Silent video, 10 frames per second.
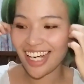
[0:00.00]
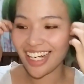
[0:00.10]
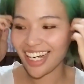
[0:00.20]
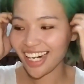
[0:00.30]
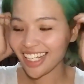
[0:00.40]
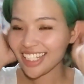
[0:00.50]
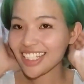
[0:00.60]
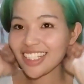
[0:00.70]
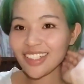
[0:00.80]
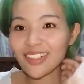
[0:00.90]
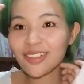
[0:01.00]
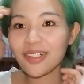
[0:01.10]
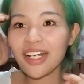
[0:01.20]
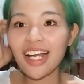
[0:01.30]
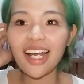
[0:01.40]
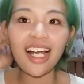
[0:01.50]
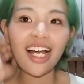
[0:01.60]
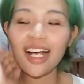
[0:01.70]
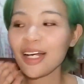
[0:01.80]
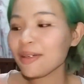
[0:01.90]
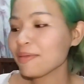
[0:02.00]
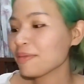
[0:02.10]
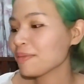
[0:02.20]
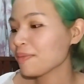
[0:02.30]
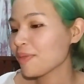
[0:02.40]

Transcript: Alright, so um,